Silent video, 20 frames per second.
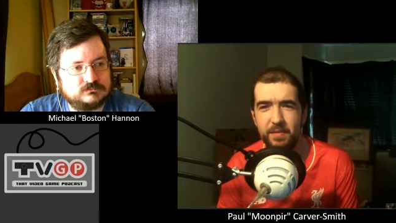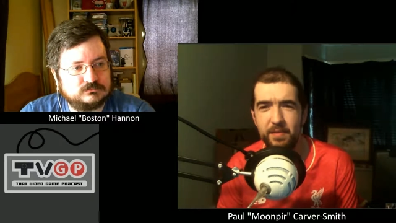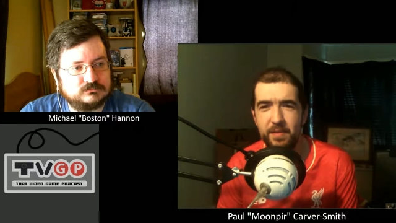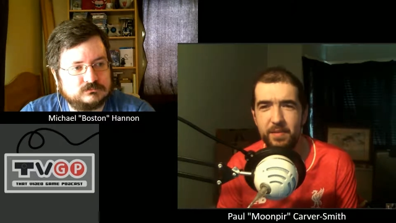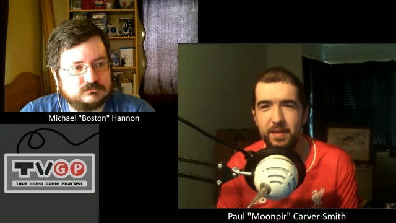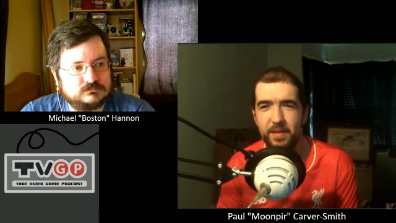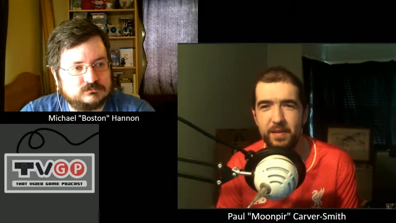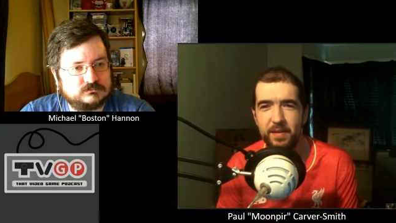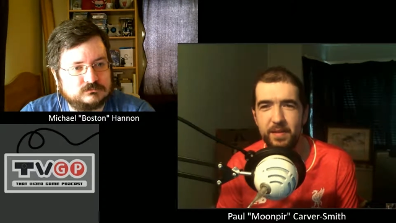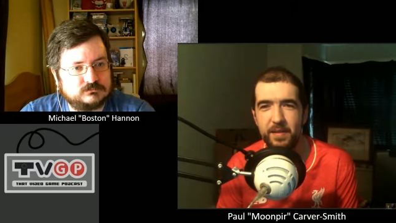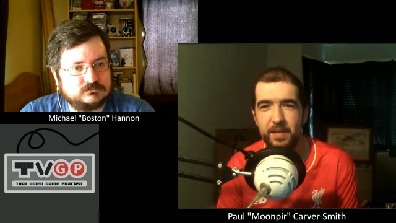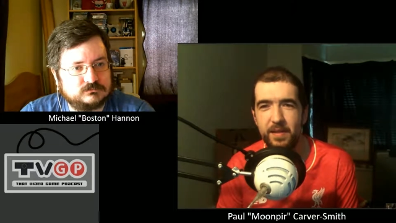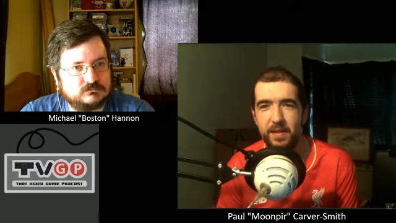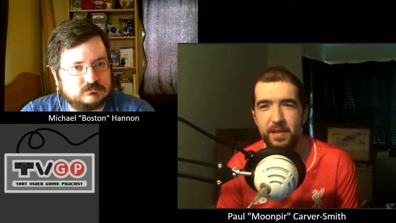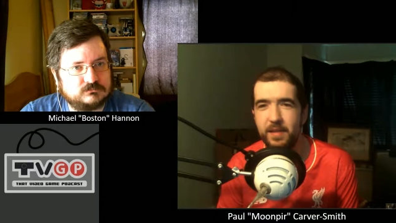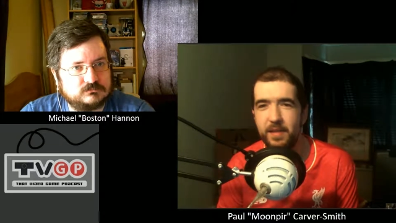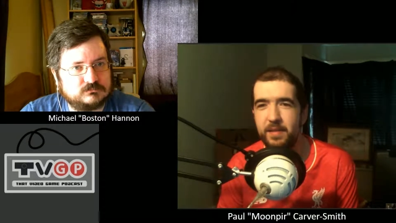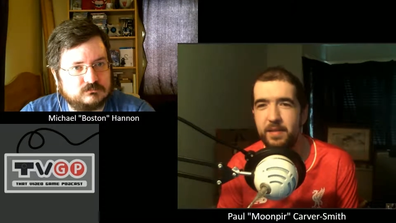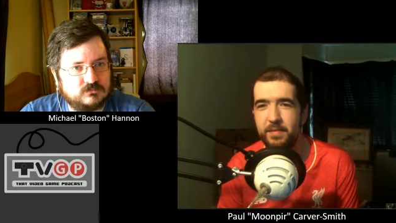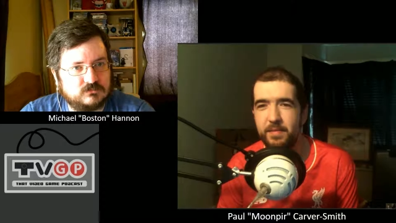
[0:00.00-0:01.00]
Speaker 1: uh,
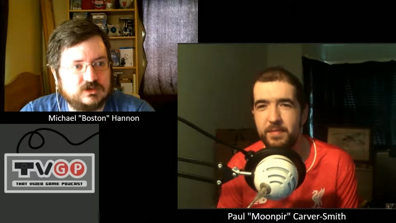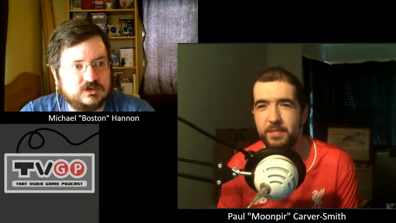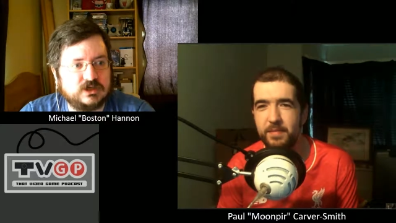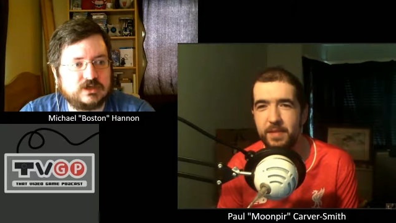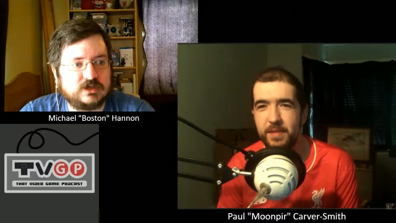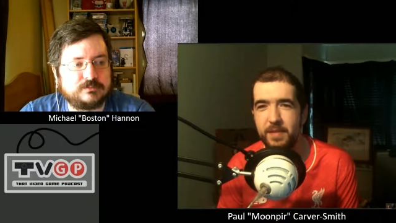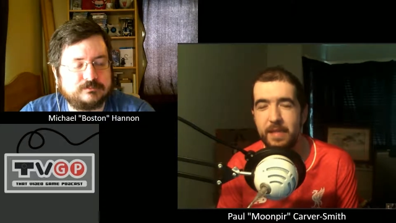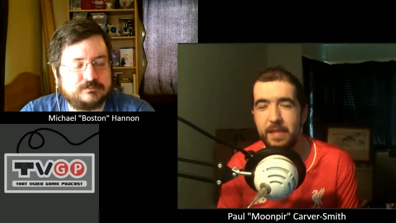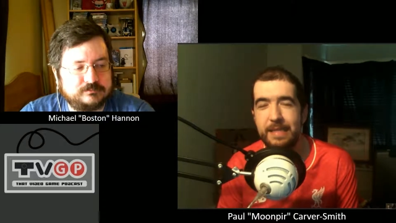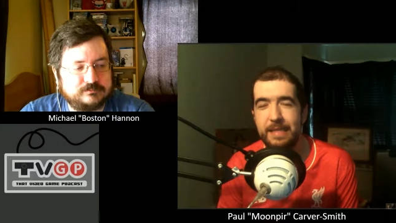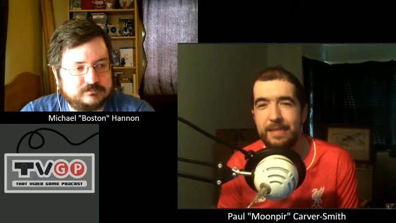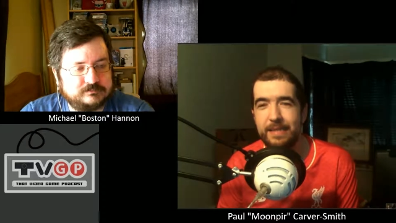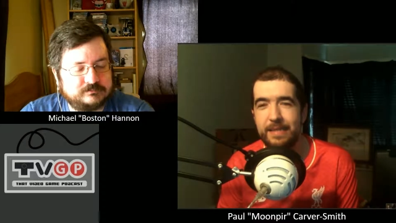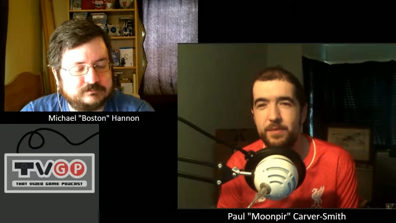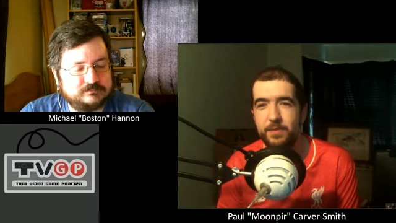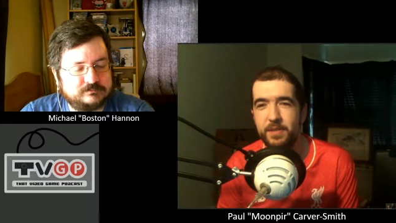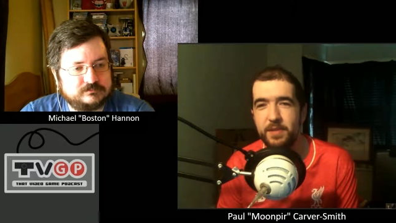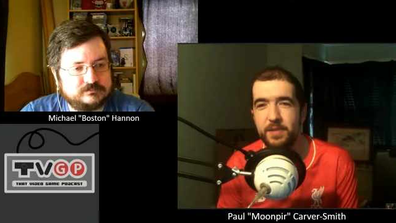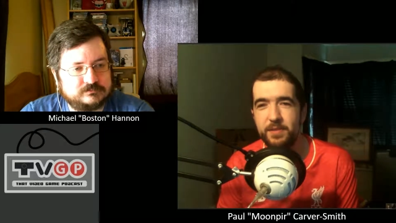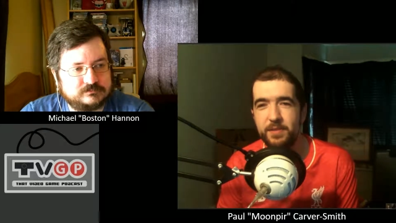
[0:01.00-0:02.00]
yeah, which
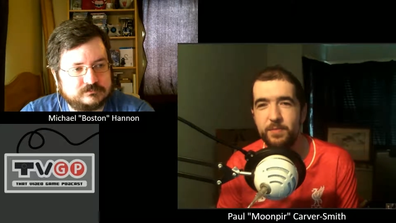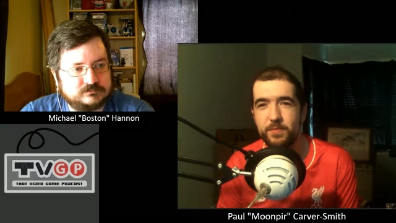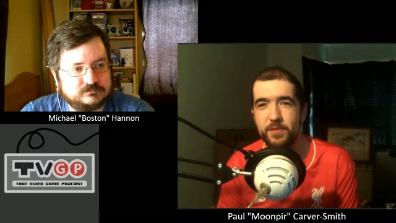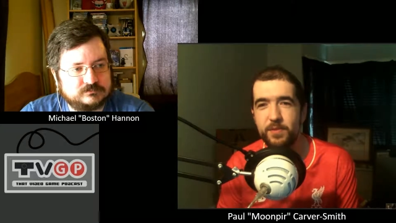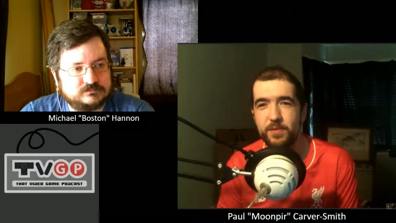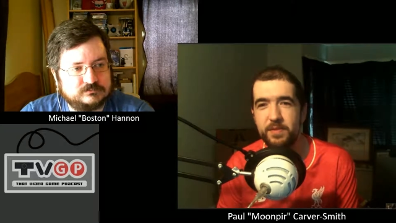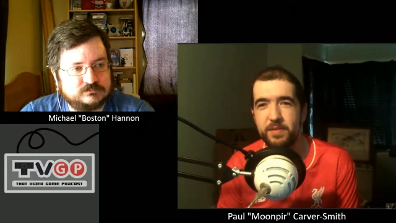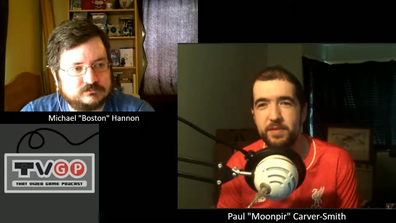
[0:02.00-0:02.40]
was